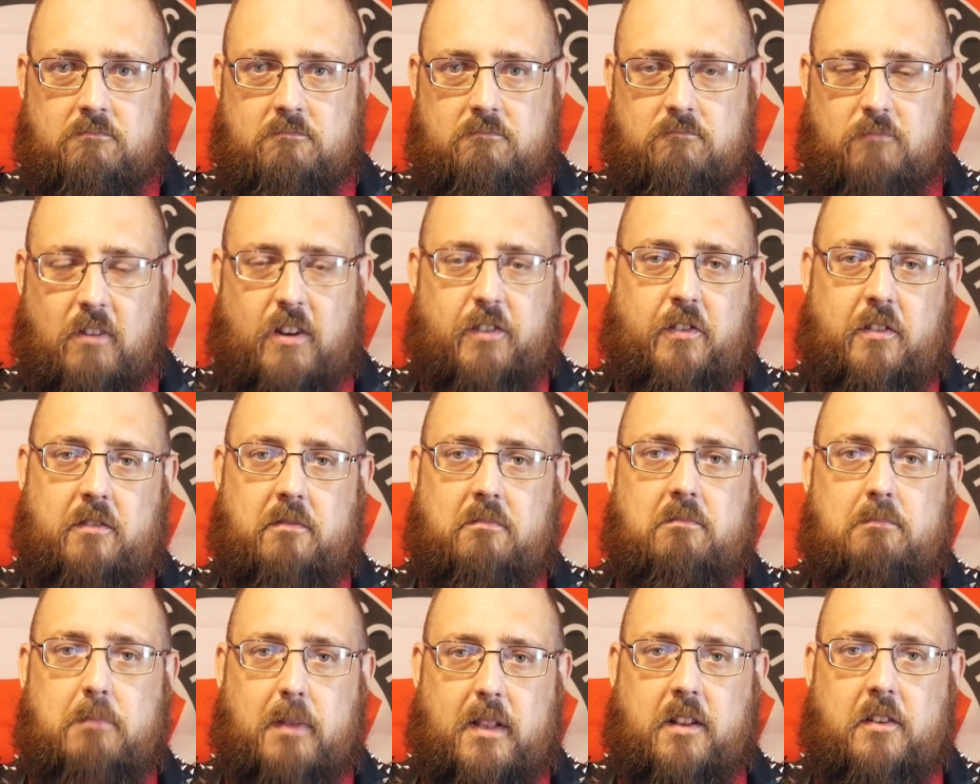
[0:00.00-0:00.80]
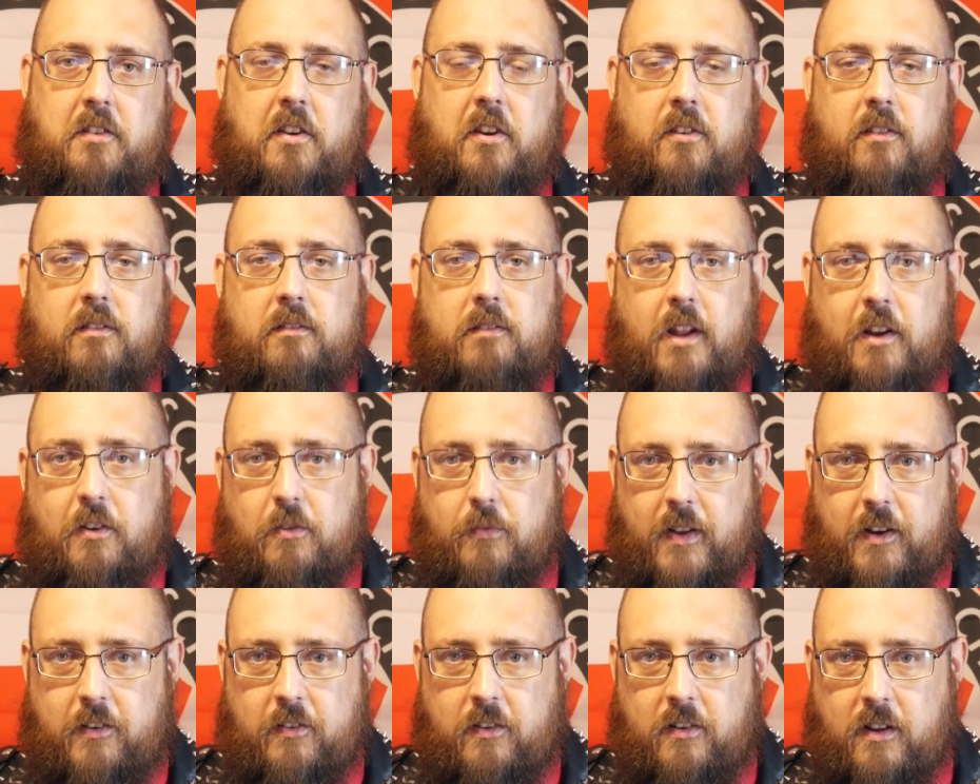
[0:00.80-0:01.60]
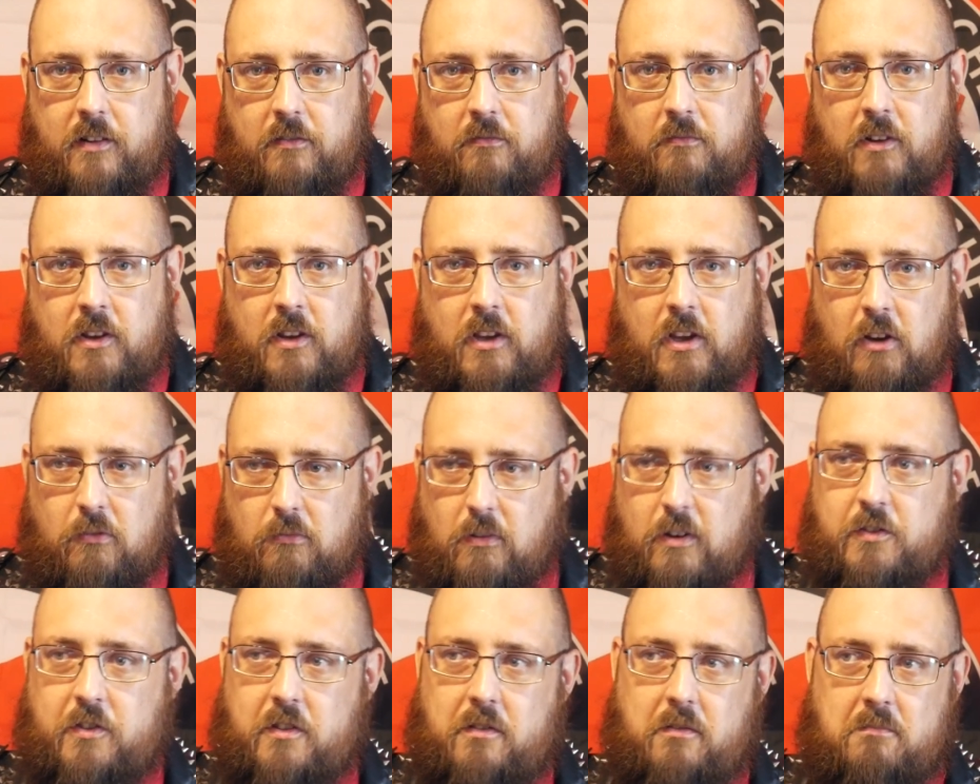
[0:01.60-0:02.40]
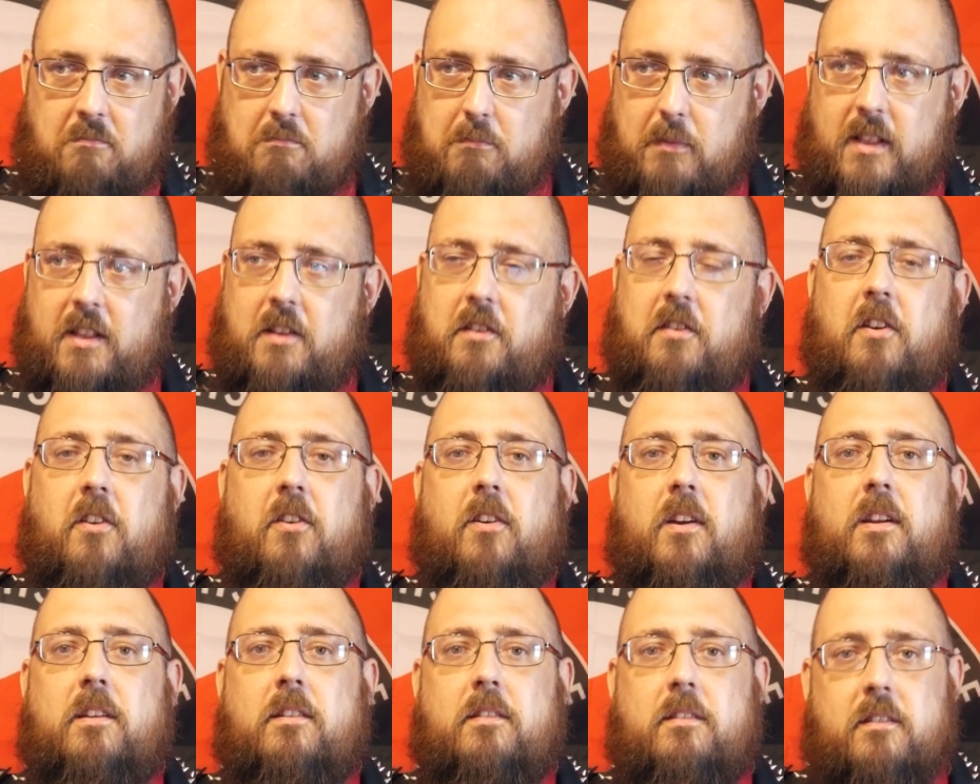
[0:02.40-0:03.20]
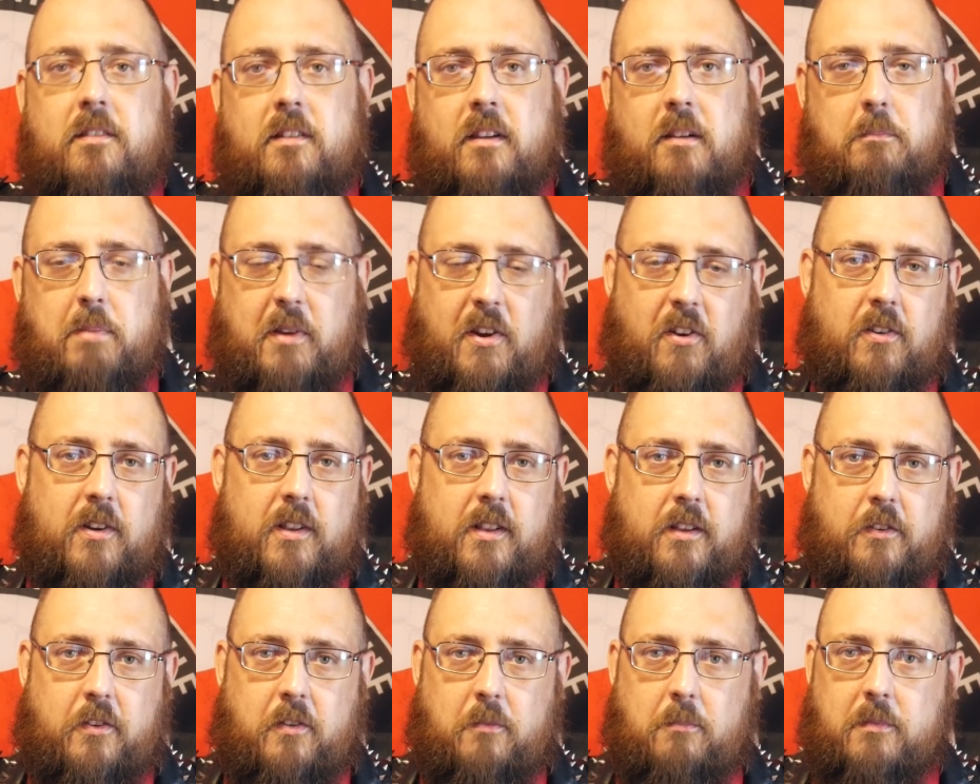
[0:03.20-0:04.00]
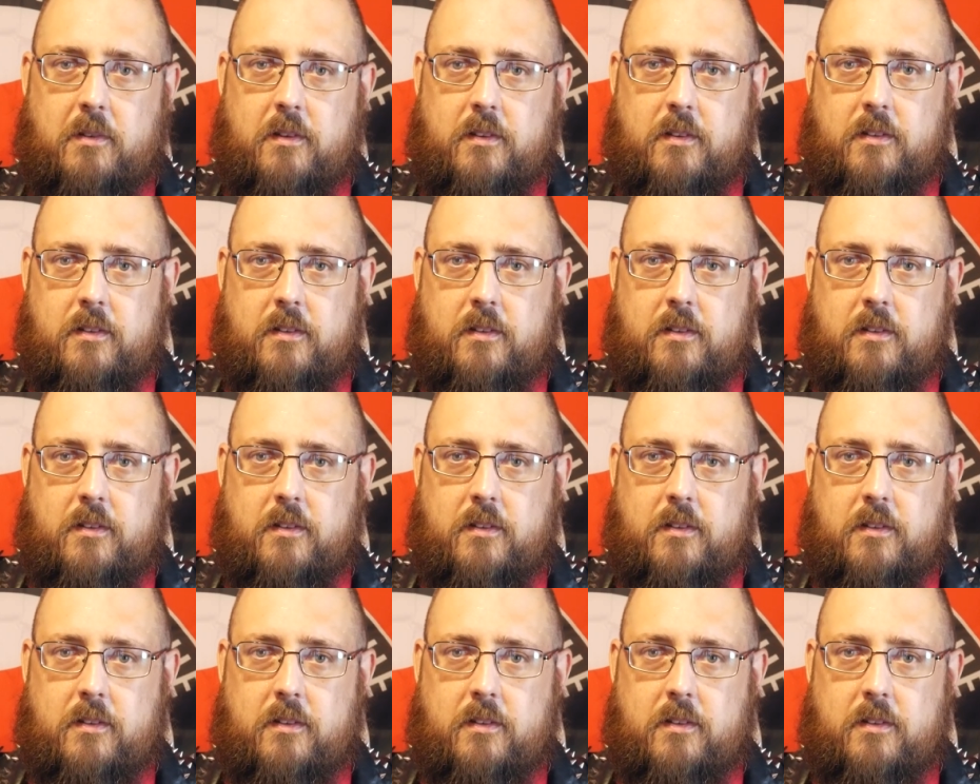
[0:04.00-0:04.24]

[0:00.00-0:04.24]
Russian military intervention and Russian military imperialism.